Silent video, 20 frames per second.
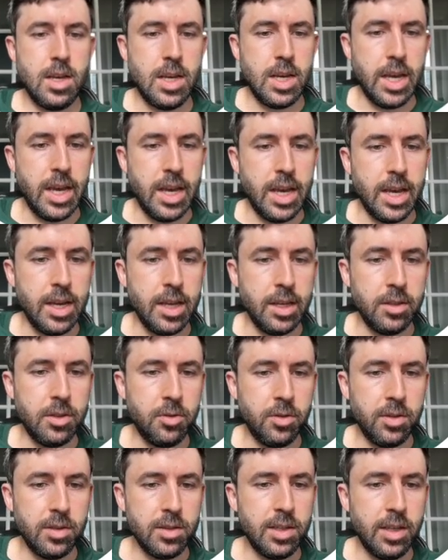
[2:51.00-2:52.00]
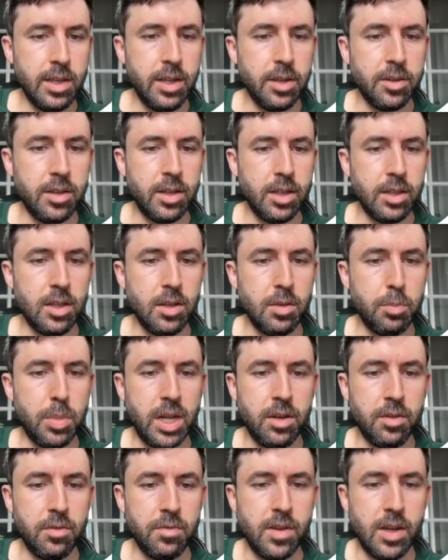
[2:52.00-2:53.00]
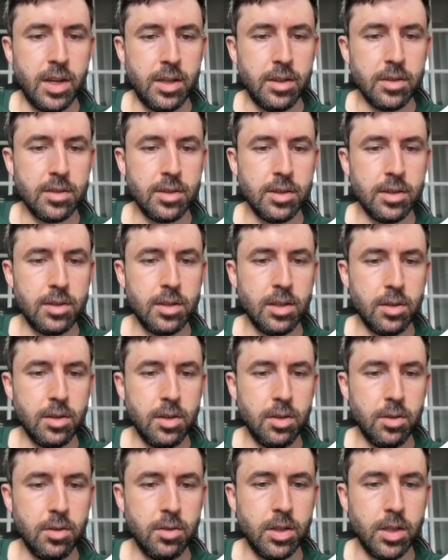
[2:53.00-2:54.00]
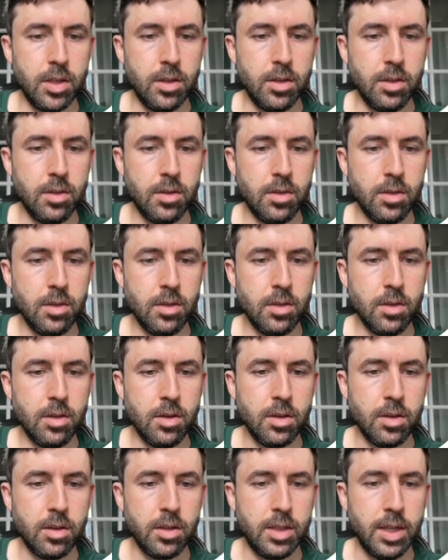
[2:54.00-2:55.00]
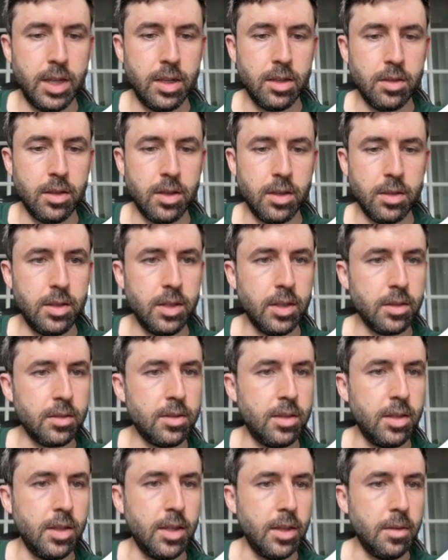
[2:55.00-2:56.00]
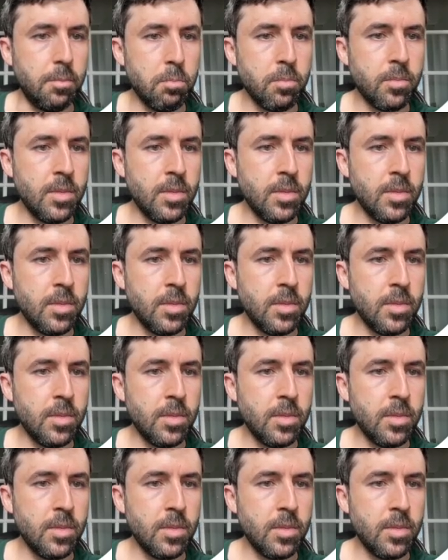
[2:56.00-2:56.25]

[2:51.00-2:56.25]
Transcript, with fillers: And you can see here in the embedded files, it's included our data.txt.